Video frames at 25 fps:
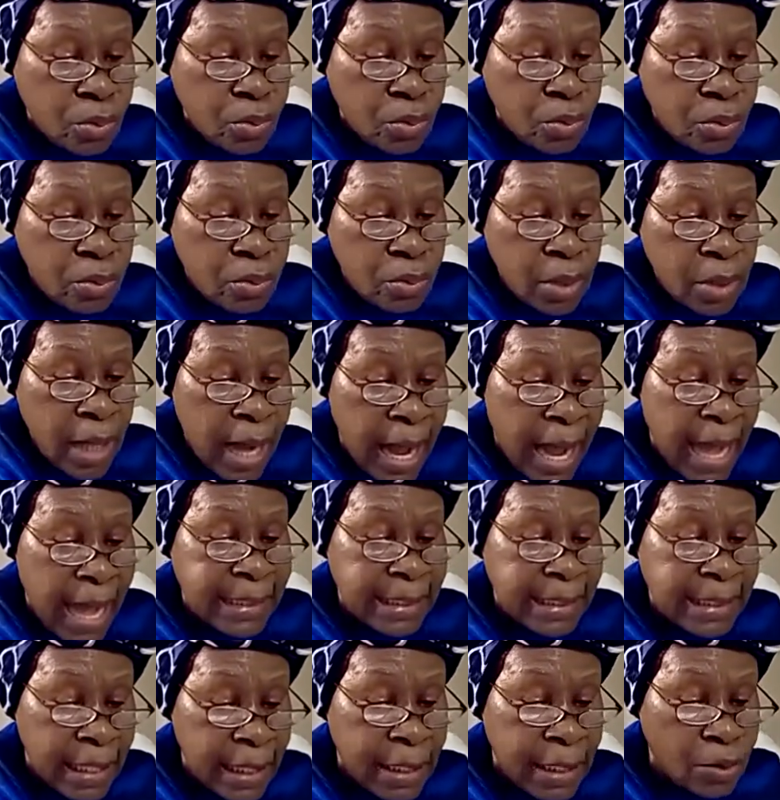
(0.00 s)

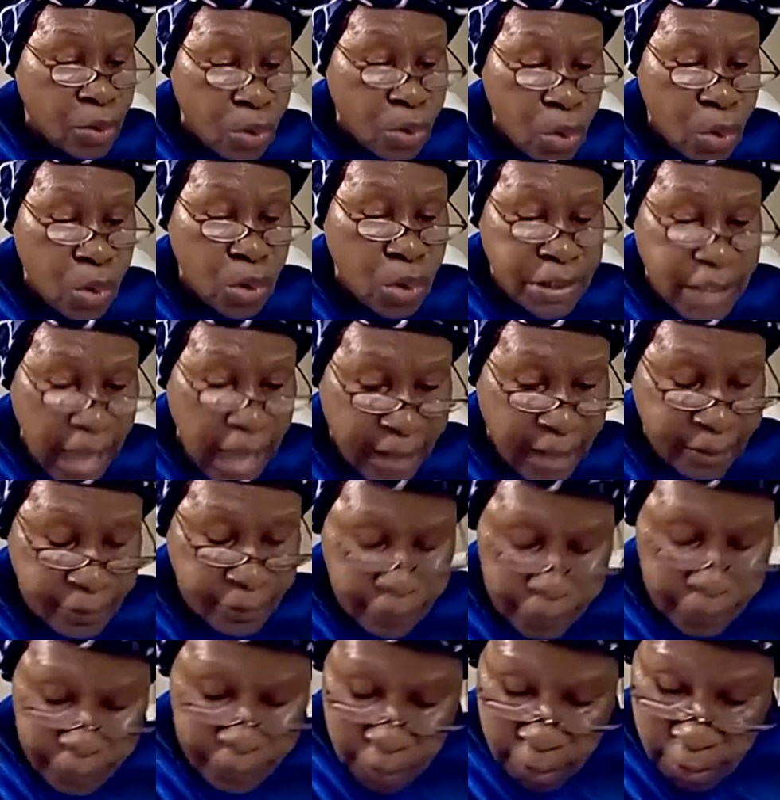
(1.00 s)
Hallelujah.
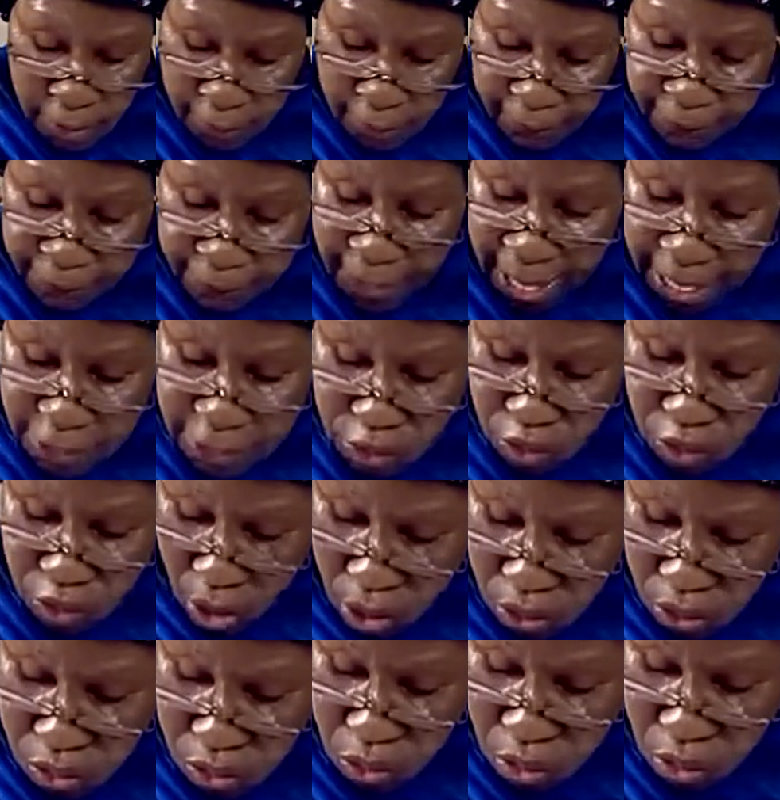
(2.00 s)
First
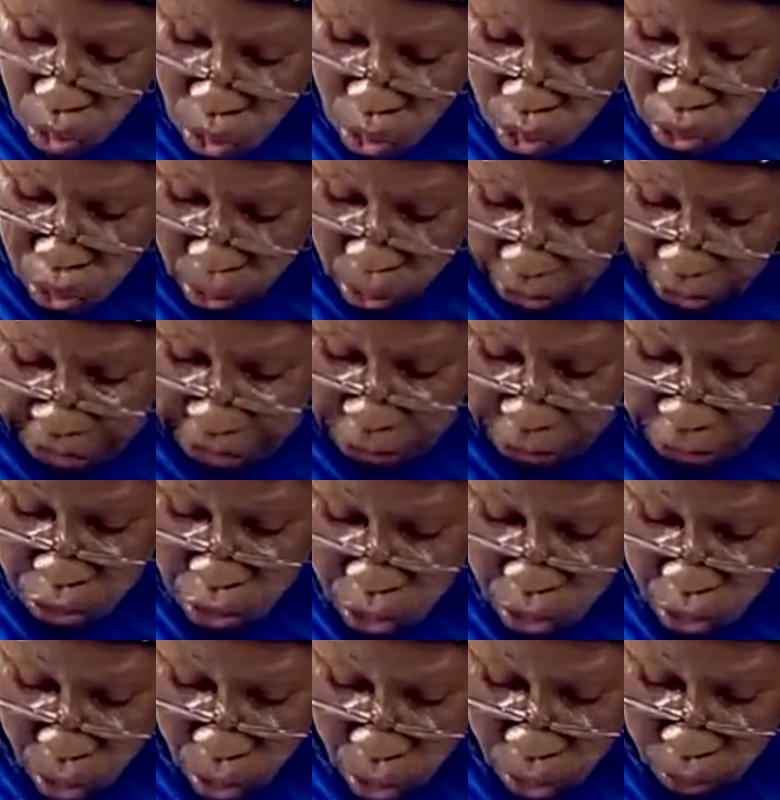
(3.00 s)
John 2
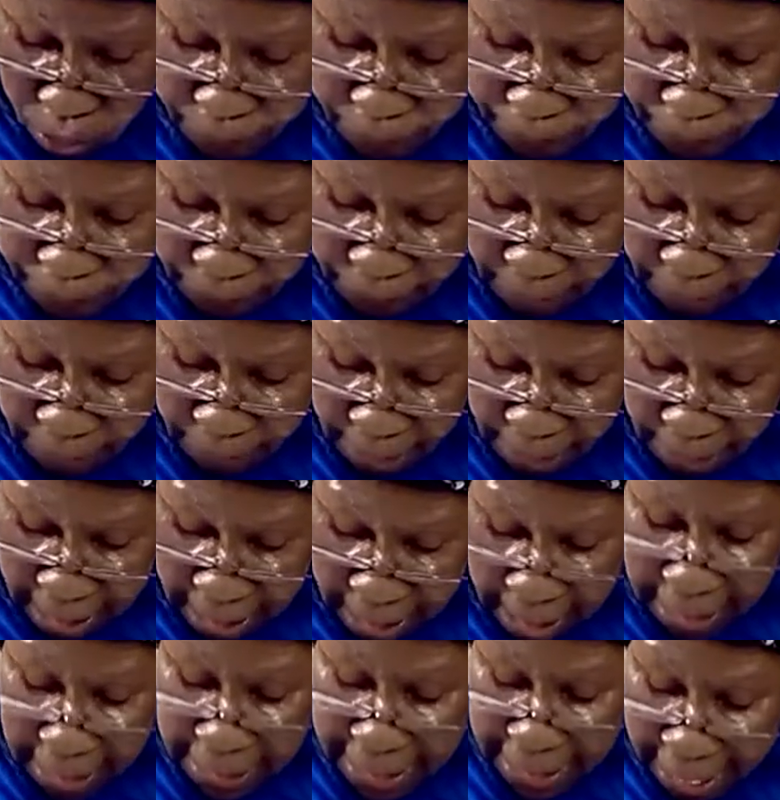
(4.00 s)
22.
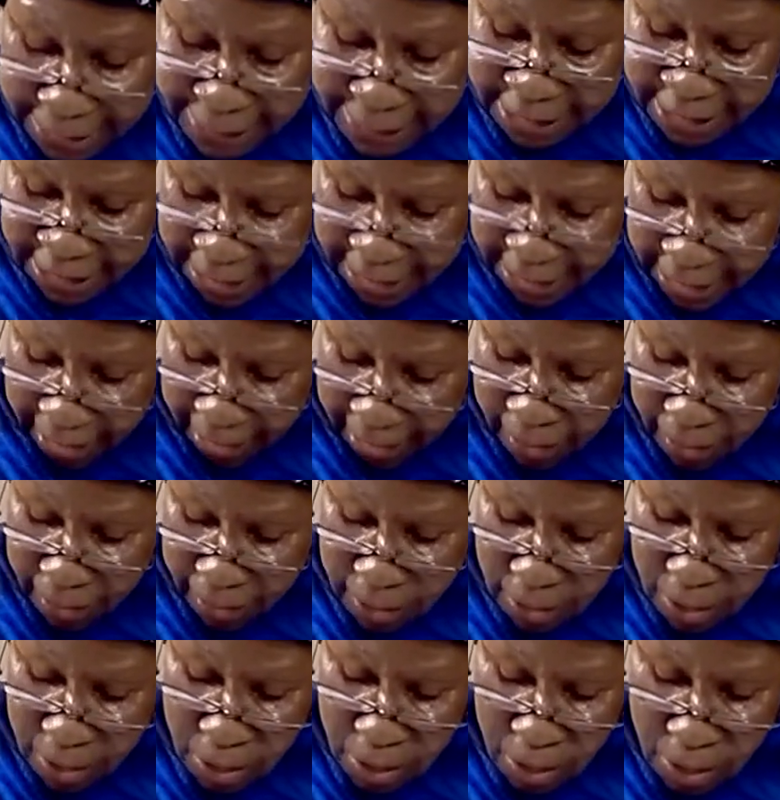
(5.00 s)
Let's hear
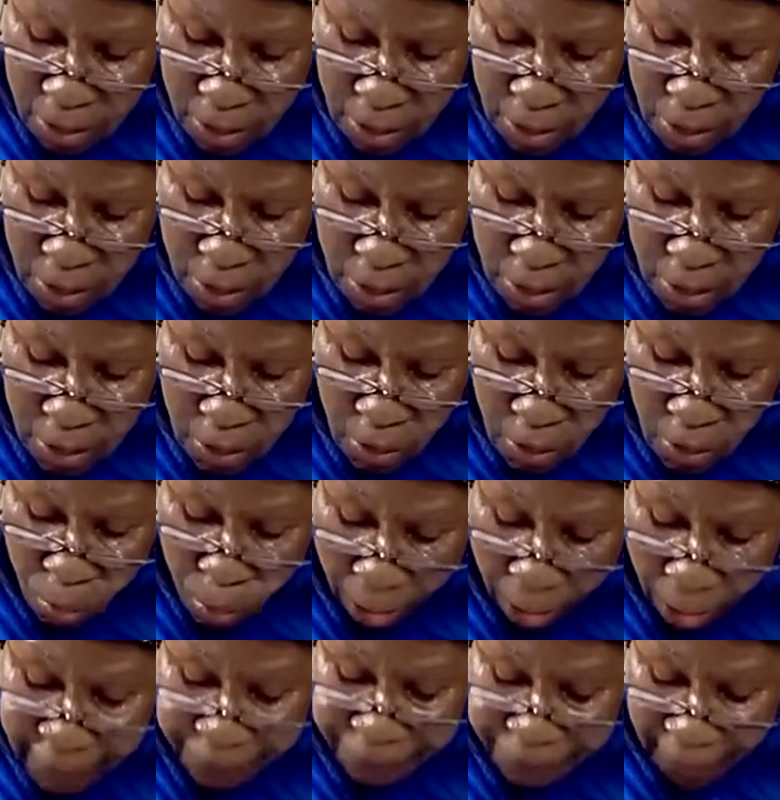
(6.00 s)

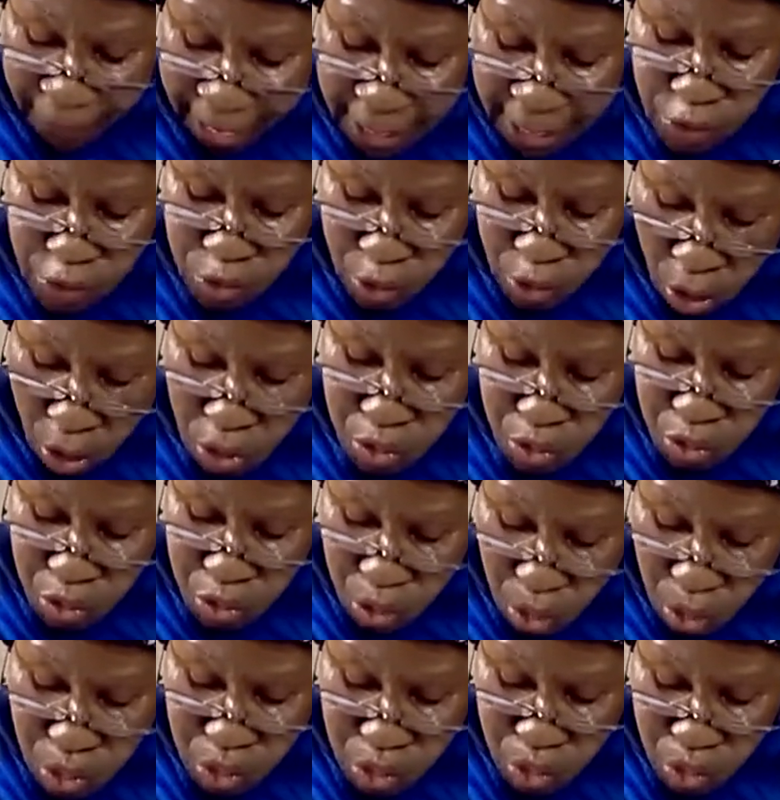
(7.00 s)
what First John
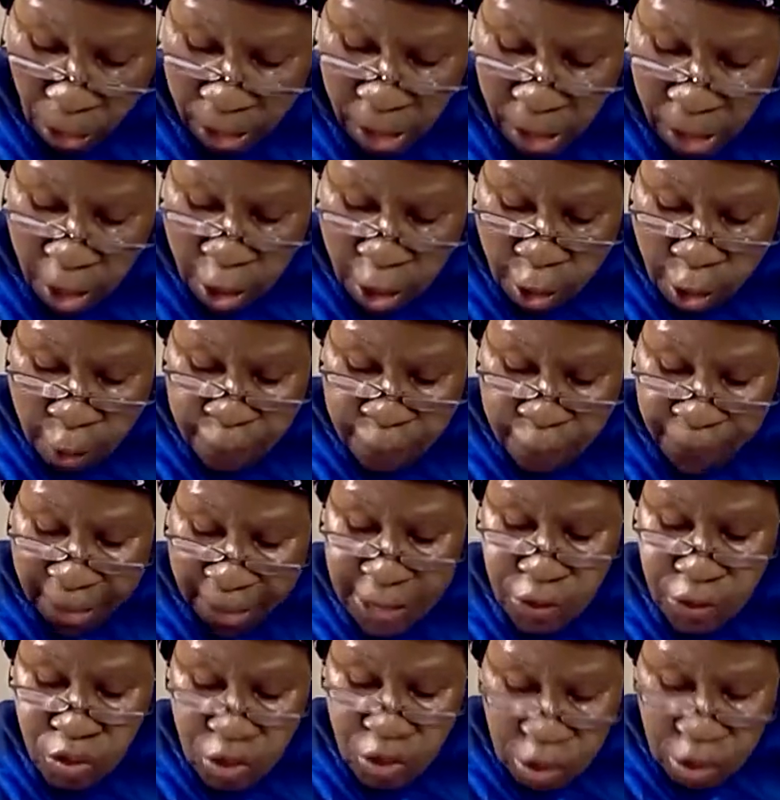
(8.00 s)
2
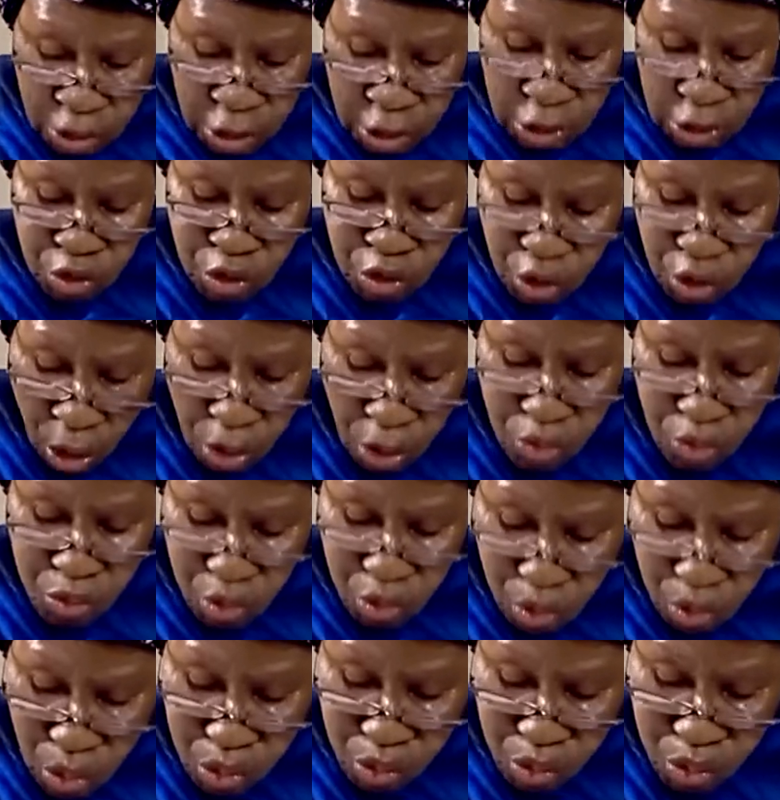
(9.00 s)
First John
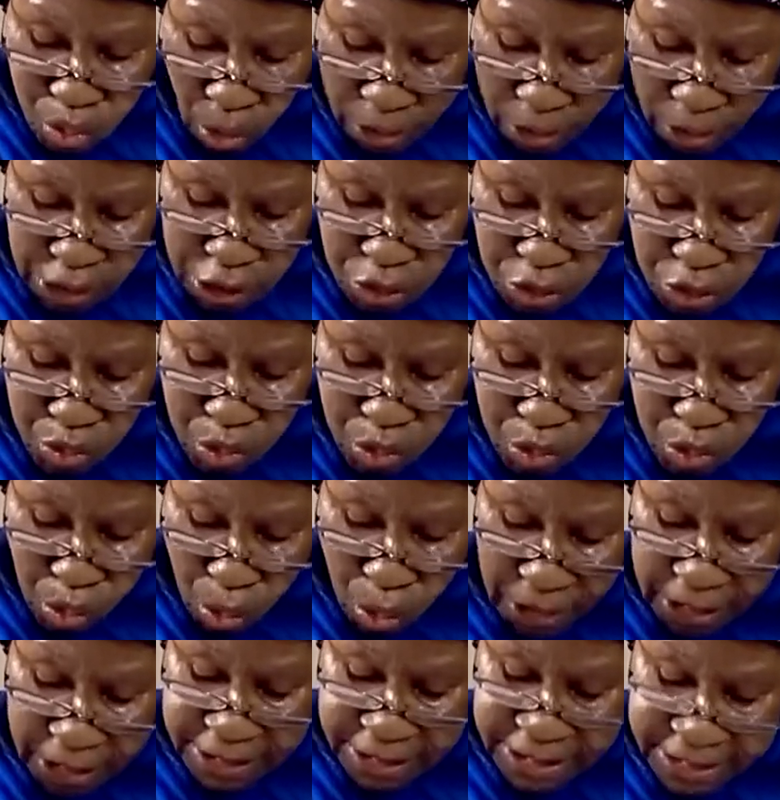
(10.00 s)
two twenty two 22
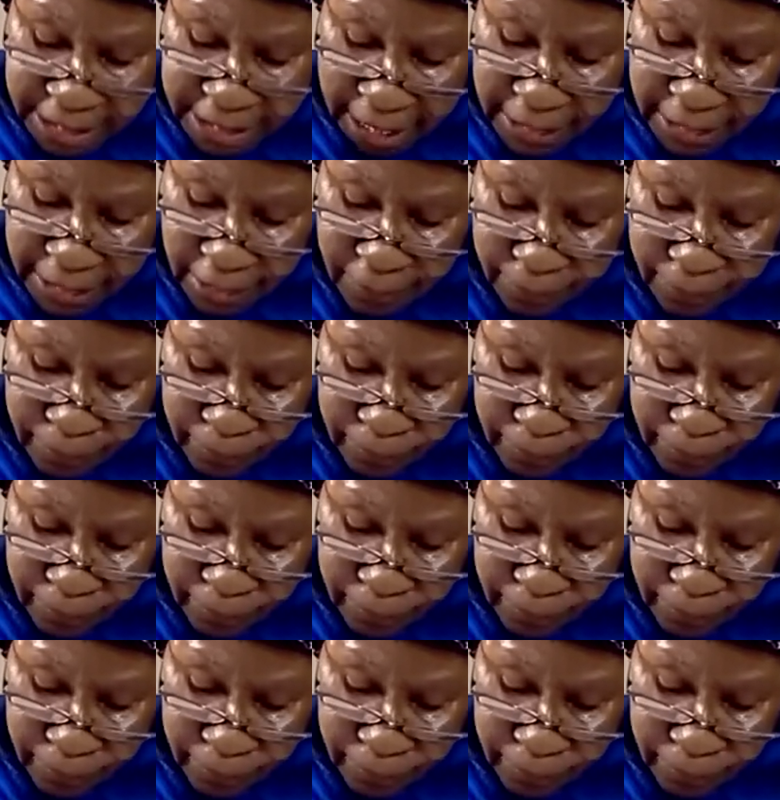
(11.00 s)
is saying.